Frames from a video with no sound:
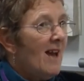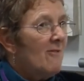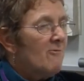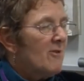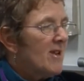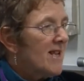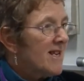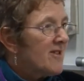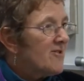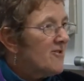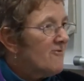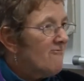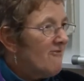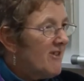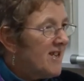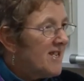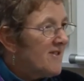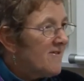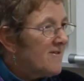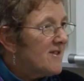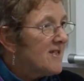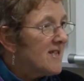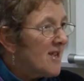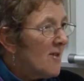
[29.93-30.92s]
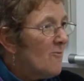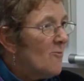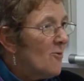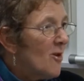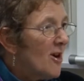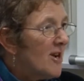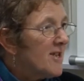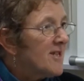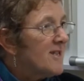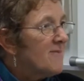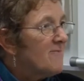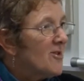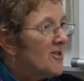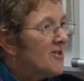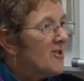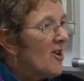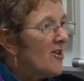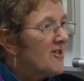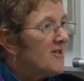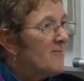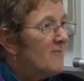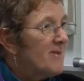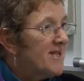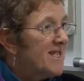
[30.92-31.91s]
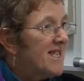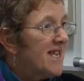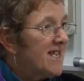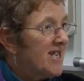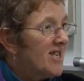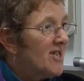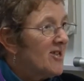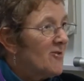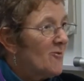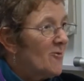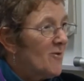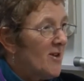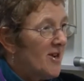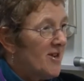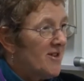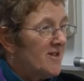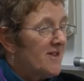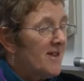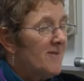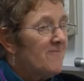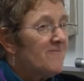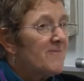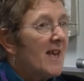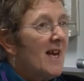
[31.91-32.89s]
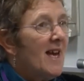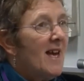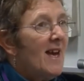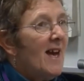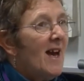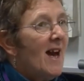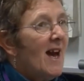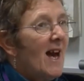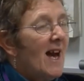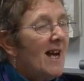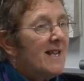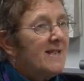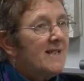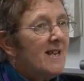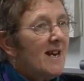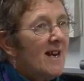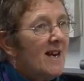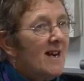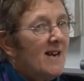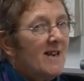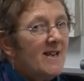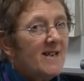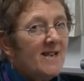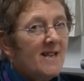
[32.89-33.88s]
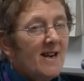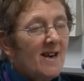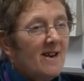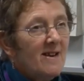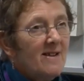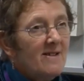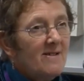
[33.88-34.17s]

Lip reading: Well, I could read some words, but not a particular word. And I